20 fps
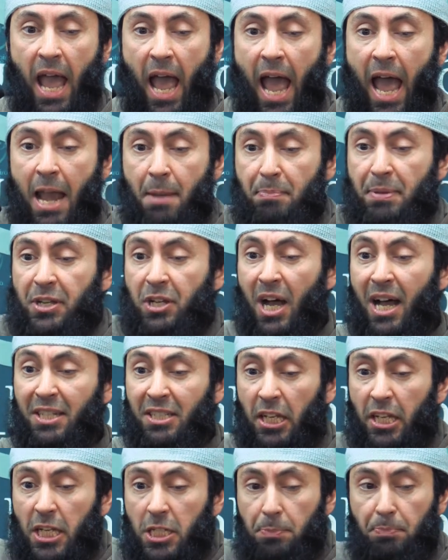and
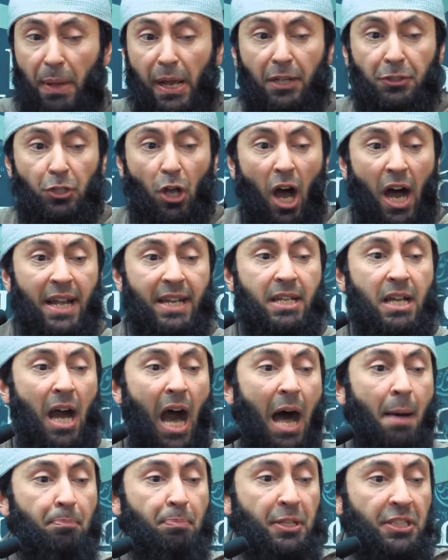because it is built on
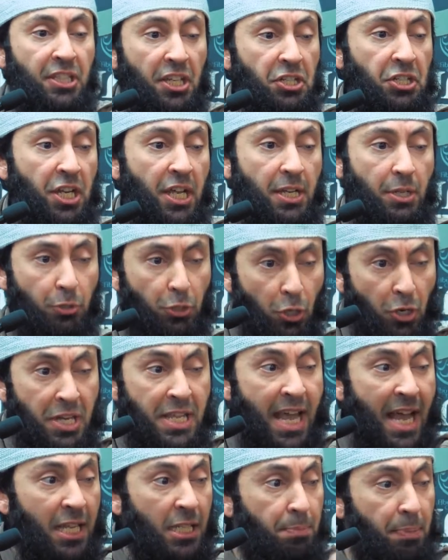competition,
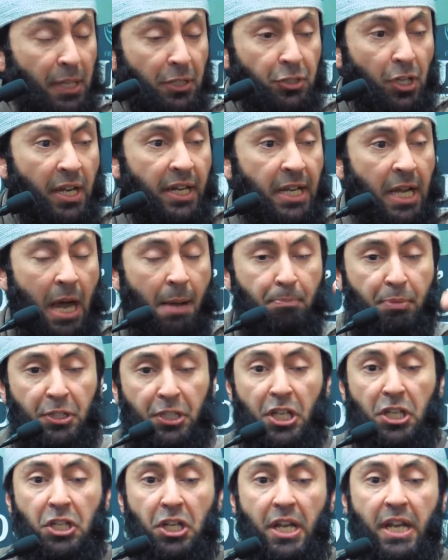dunya is built on
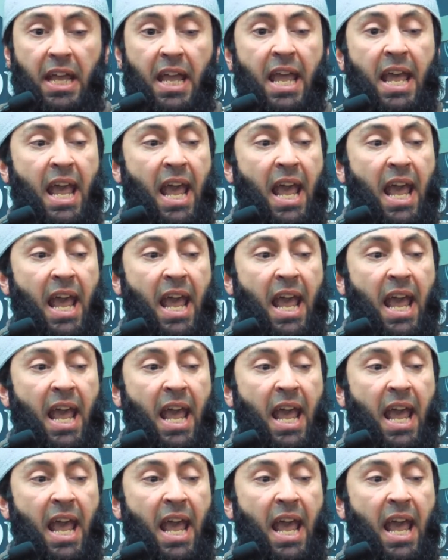competition